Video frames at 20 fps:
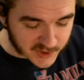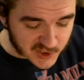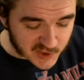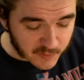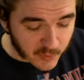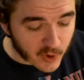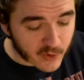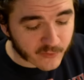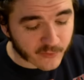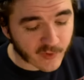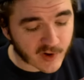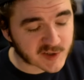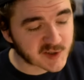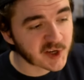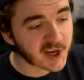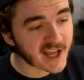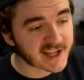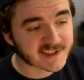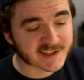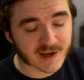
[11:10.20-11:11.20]
spoonfuls you
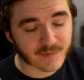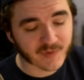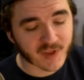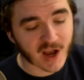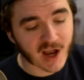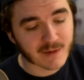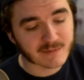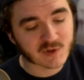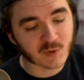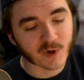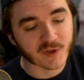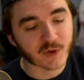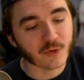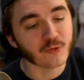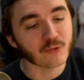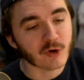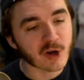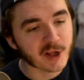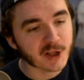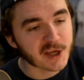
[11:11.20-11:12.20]
get sometimes with the
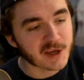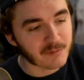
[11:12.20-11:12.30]
really